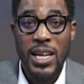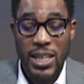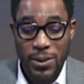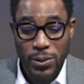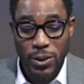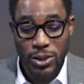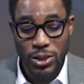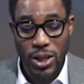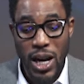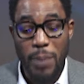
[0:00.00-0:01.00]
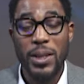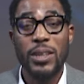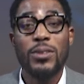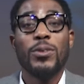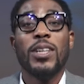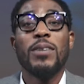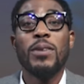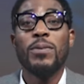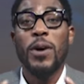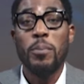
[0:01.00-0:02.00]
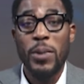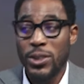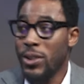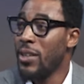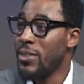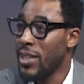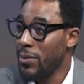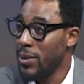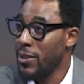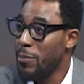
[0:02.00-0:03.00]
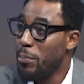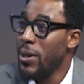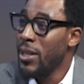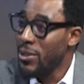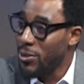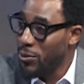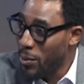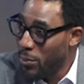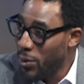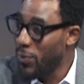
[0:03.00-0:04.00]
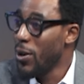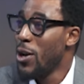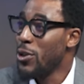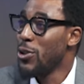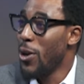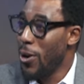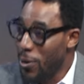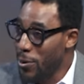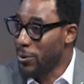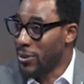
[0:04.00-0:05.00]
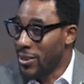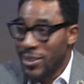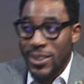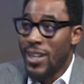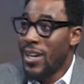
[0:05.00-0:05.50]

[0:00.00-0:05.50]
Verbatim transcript: If your job is to give information and services, please remove your own